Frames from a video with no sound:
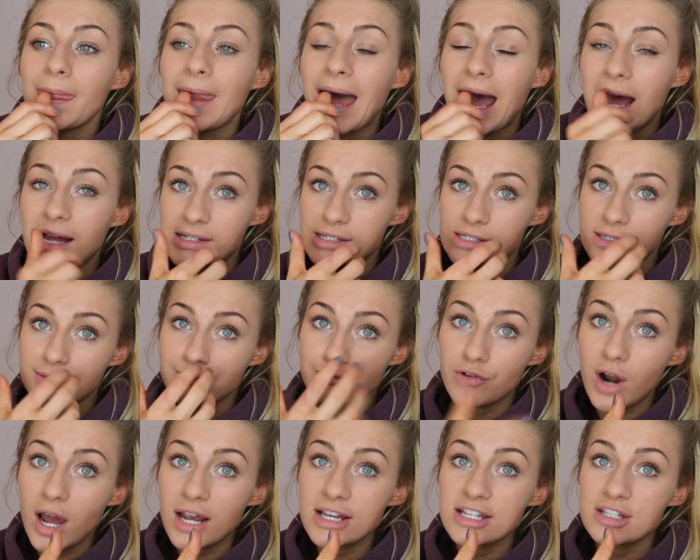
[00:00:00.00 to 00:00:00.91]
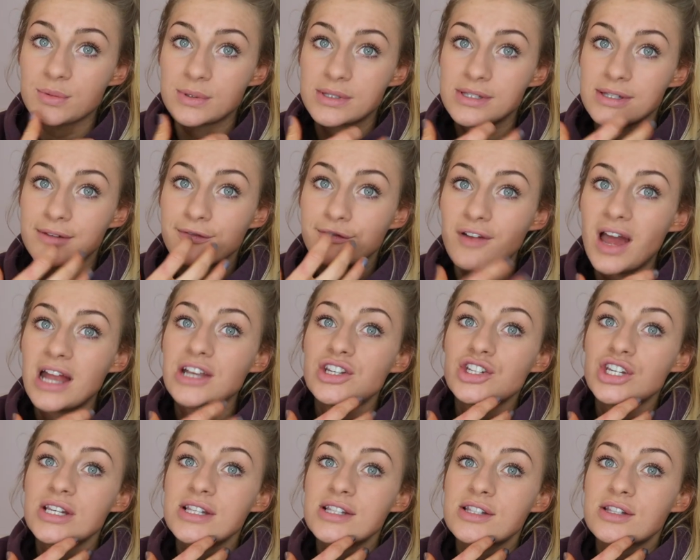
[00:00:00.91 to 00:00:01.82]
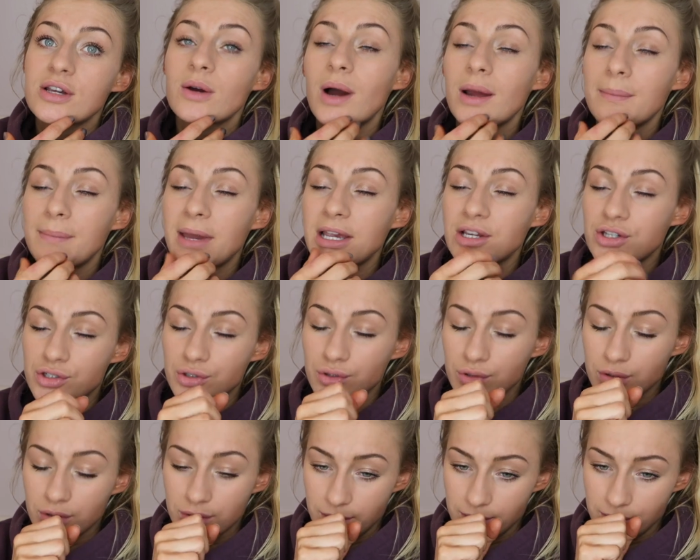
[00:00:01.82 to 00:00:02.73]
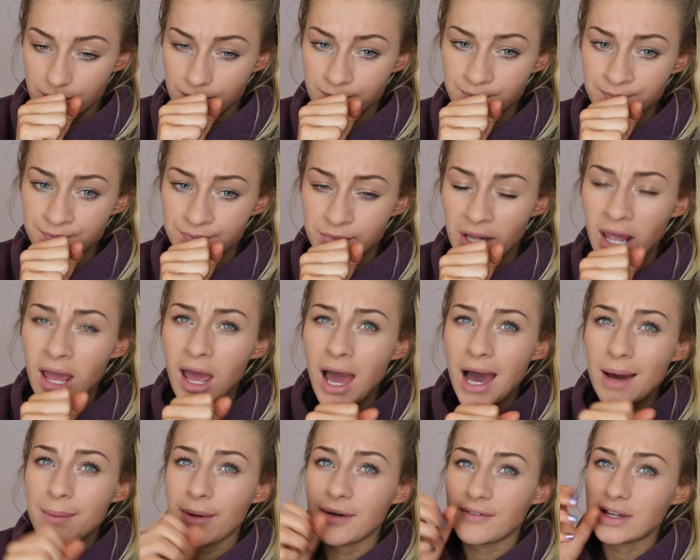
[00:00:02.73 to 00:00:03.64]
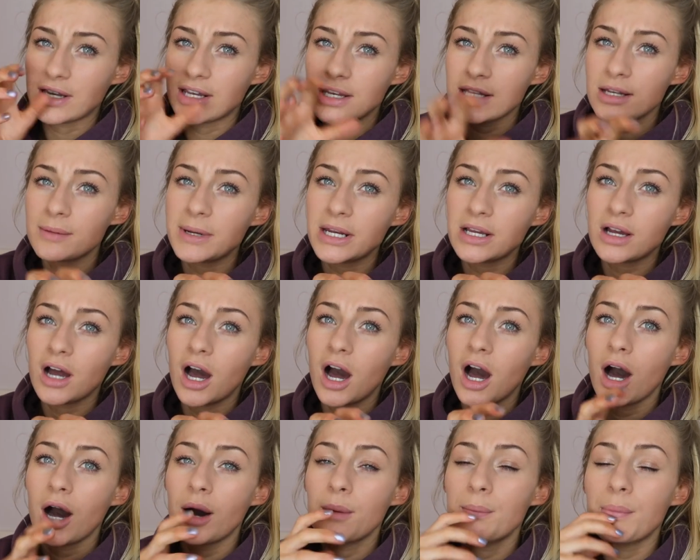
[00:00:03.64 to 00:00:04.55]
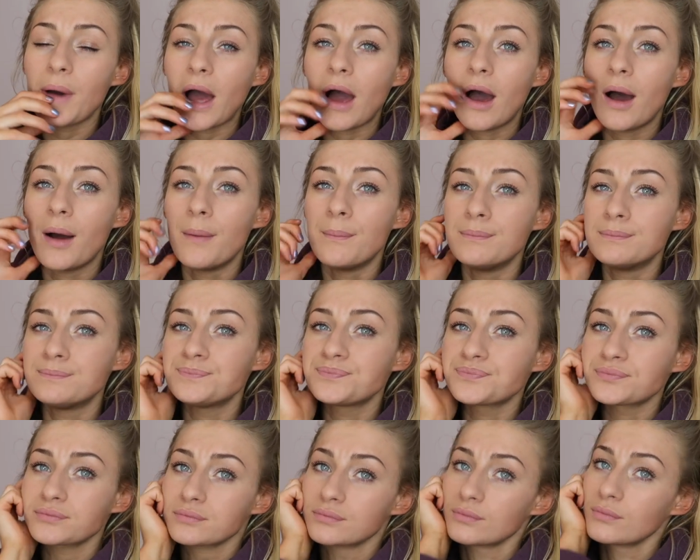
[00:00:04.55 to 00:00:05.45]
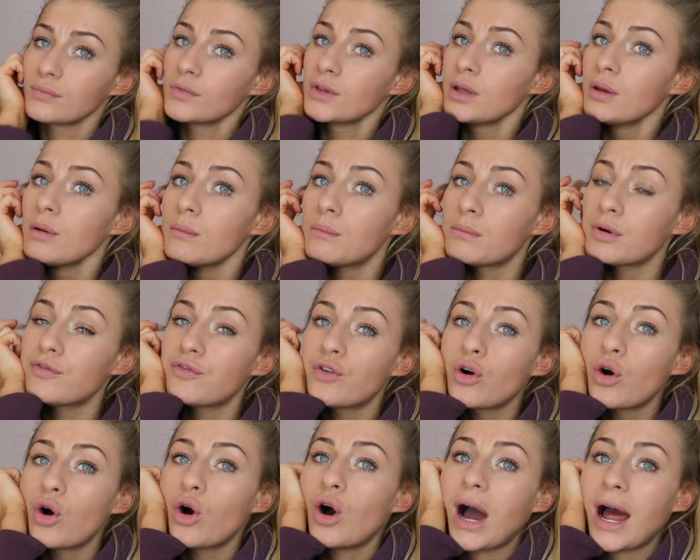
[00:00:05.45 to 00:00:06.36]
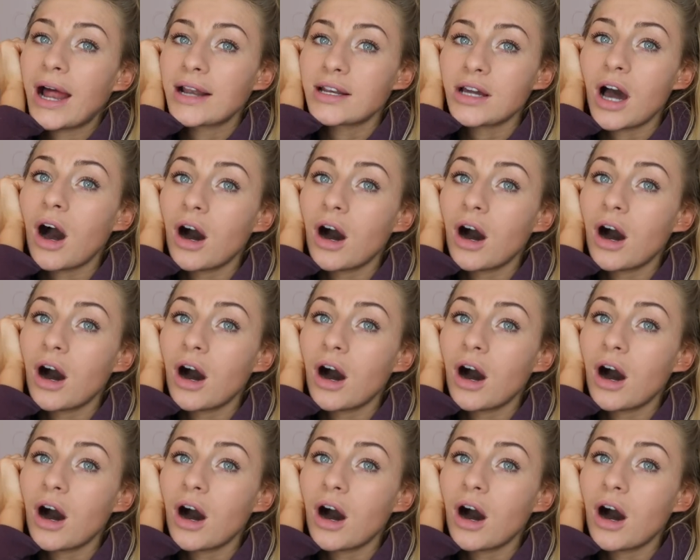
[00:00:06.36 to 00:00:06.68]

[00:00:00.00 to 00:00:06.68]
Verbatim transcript: had some rice with some veggies so i make sure i'm having a little bit of carb um, before and